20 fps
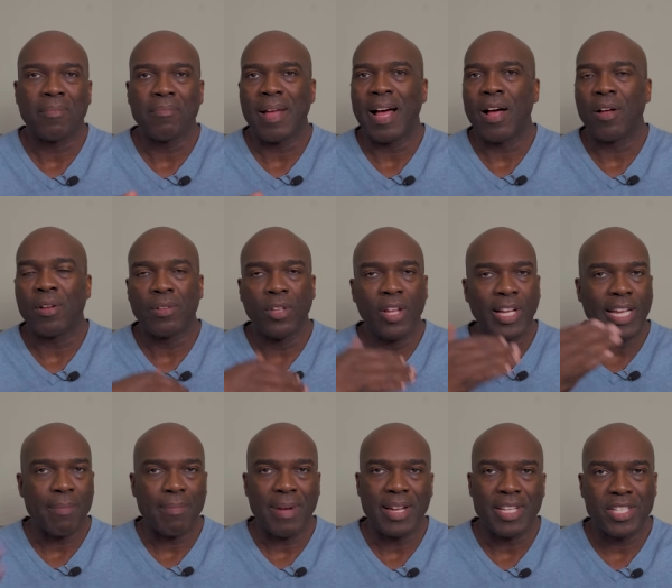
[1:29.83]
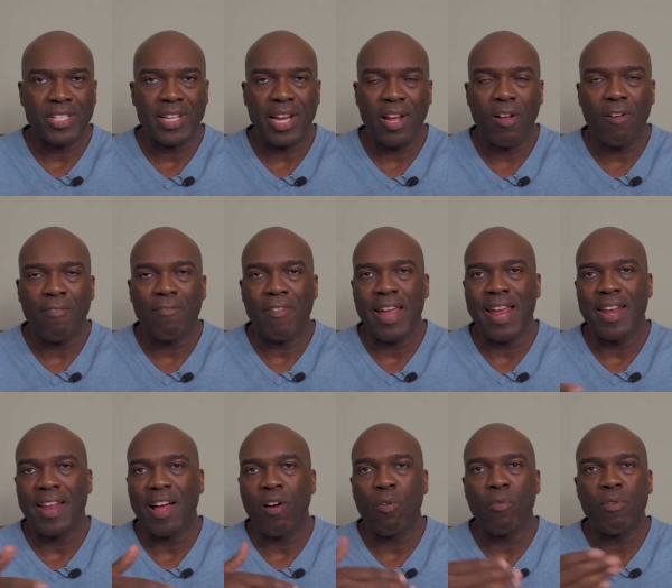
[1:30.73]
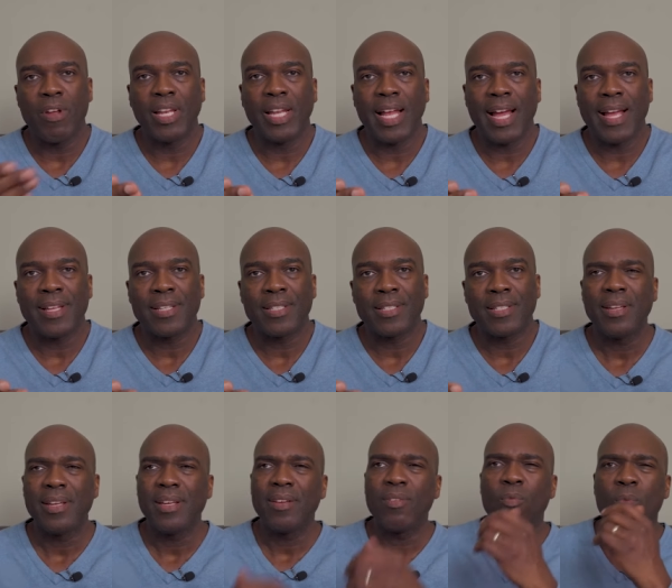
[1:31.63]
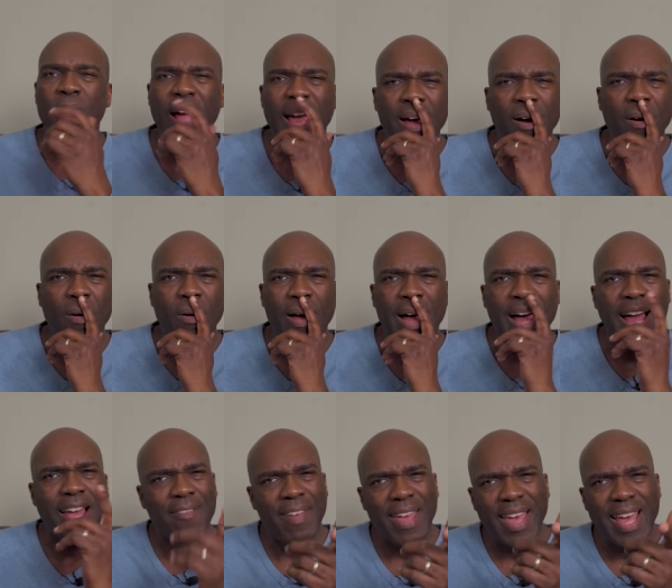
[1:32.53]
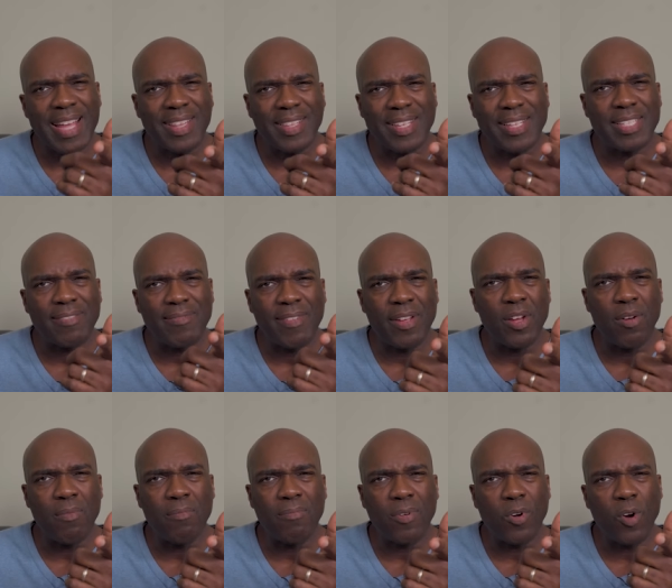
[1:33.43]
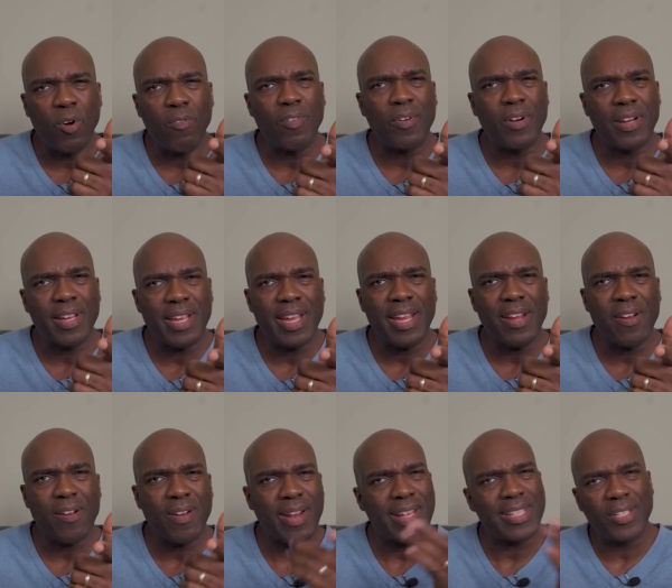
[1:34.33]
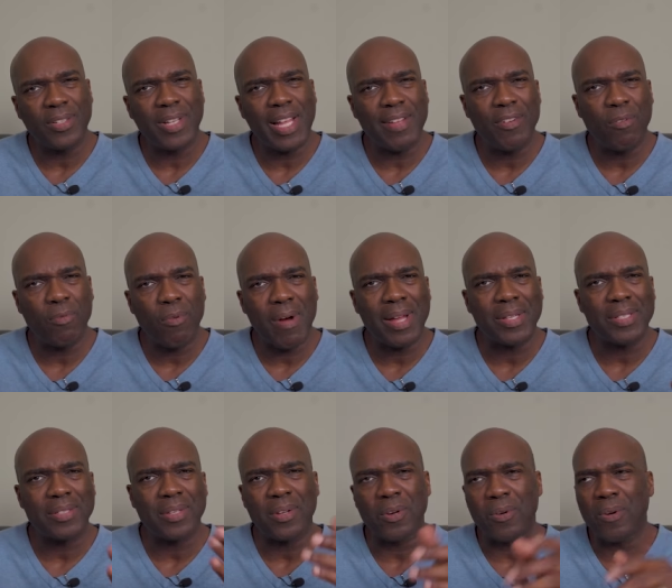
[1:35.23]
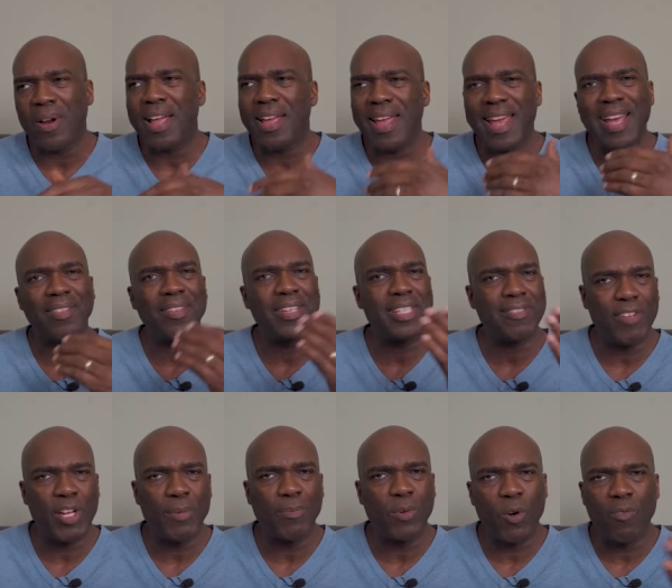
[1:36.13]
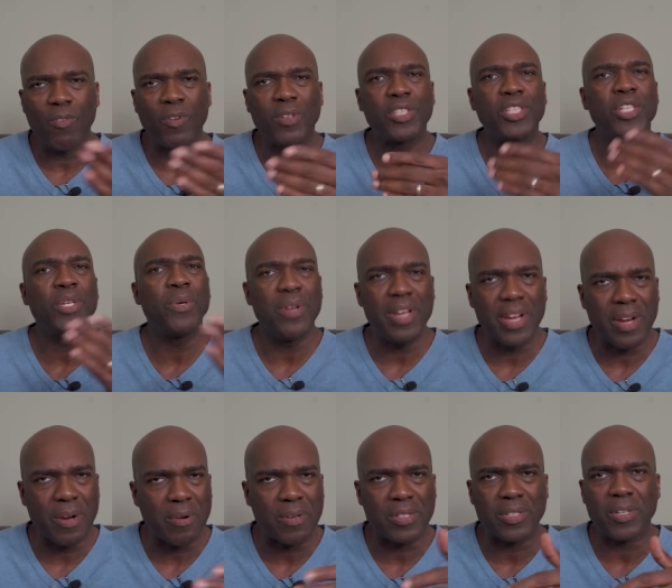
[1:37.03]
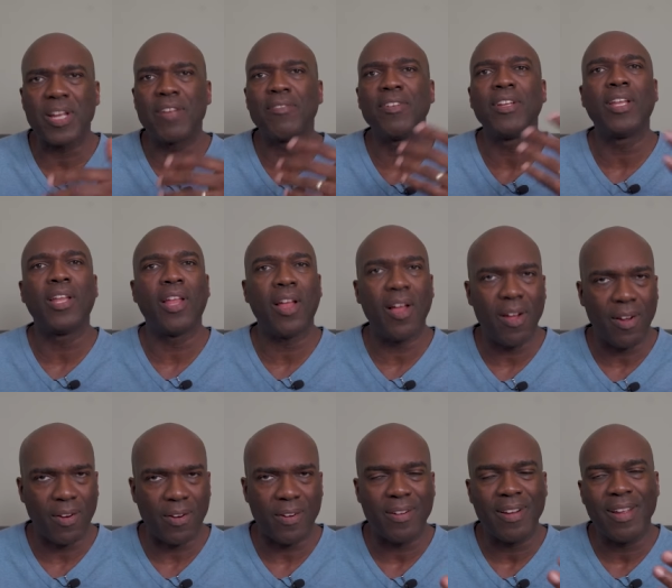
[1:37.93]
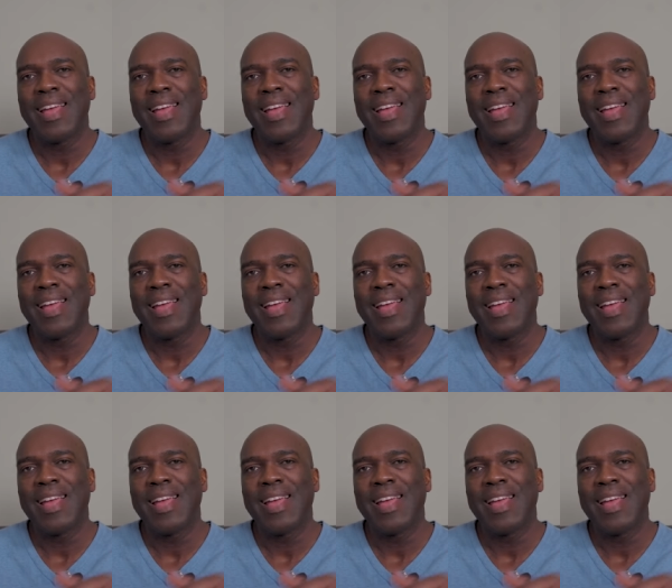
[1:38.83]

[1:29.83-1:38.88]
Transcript: I'll look at my shelf and I'll realize, wow, I've had this film for over a year and I still haven't watched it, or I had this film over two years or even longer.